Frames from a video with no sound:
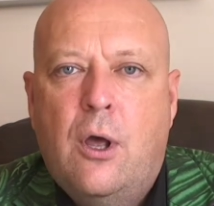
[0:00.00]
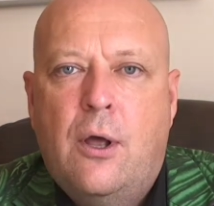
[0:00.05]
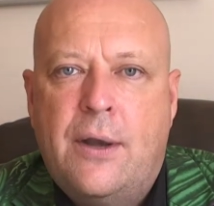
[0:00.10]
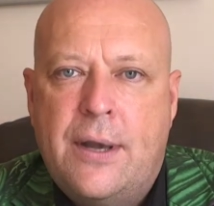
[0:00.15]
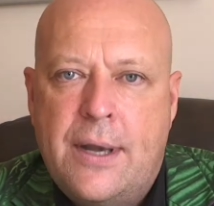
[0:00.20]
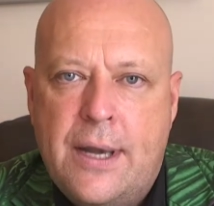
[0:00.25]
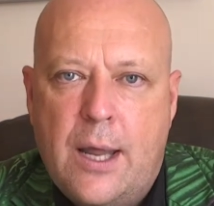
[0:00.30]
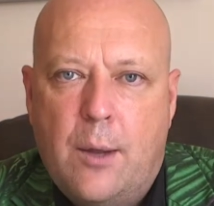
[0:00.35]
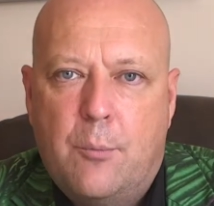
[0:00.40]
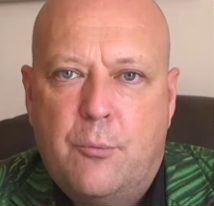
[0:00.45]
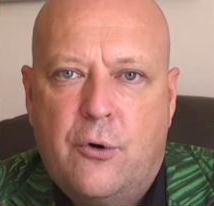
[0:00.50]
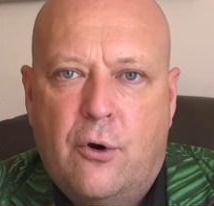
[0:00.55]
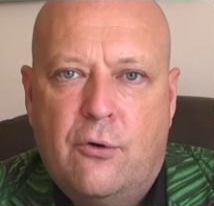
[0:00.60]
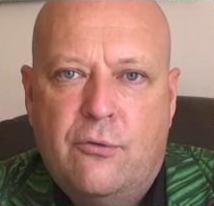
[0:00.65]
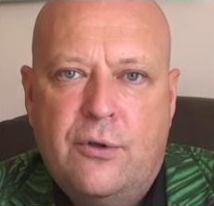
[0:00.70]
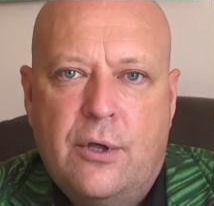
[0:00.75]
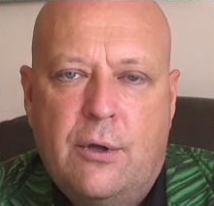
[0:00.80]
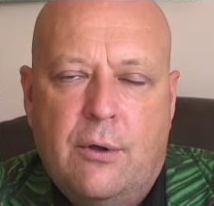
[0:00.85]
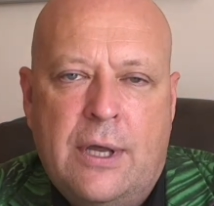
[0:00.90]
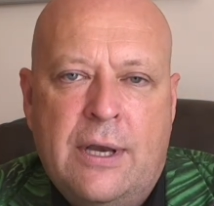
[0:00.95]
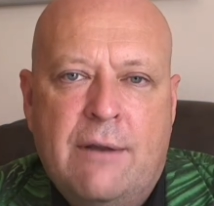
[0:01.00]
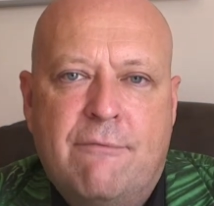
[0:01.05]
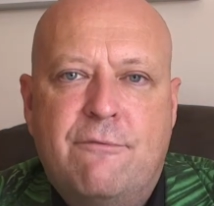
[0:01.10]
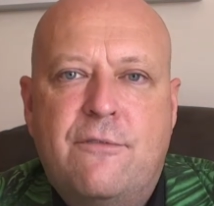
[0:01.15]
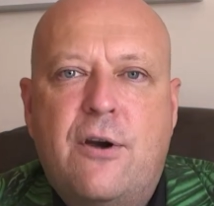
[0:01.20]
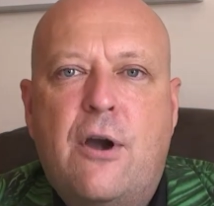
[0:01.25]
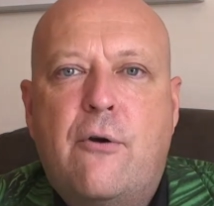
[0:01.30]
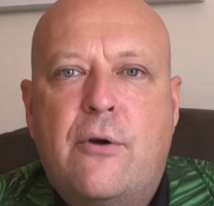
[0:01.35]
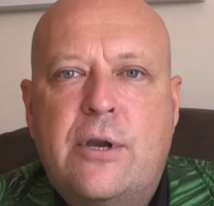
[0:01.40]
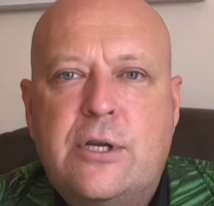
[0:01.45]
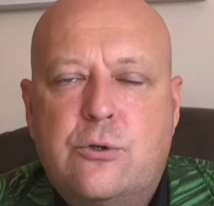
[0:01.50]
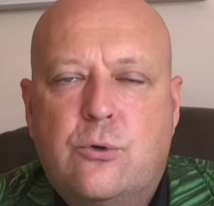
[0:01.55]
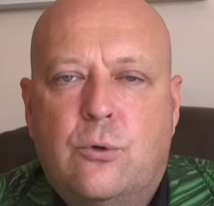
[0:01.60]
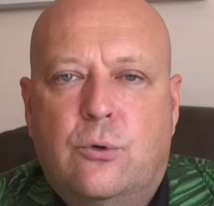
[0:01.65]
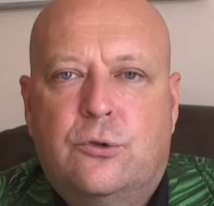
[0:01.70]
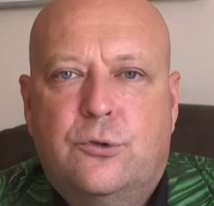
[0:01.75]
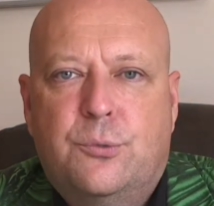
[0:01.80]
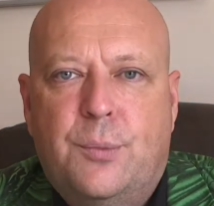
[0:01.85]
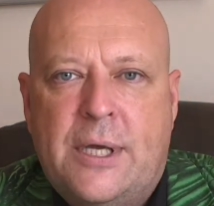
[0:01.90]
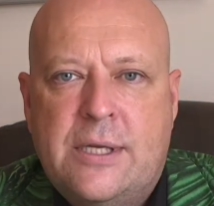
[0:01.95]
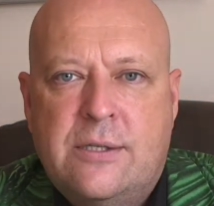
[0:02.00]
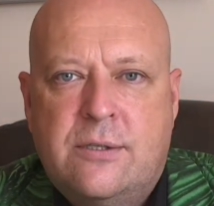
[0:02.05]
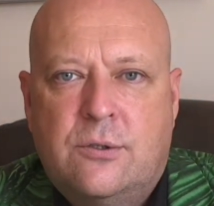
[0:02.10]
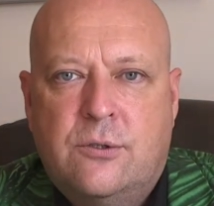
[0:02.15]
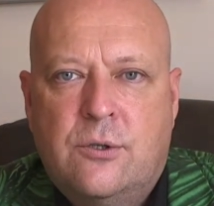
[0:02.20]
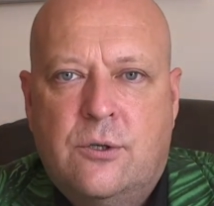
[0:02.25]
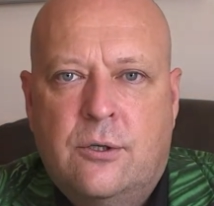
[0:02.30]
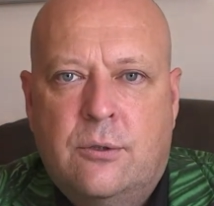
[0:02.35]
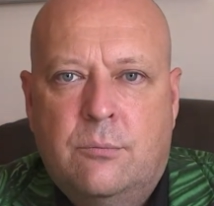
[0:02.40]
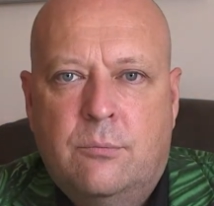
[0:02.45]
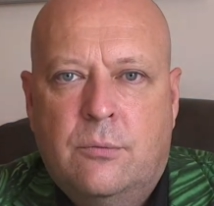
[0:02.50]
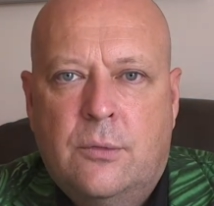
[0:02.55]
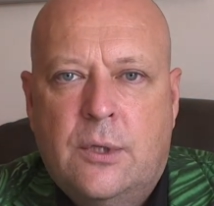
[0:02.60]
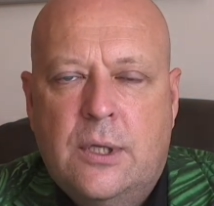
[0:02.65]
net profit in a very short space of time.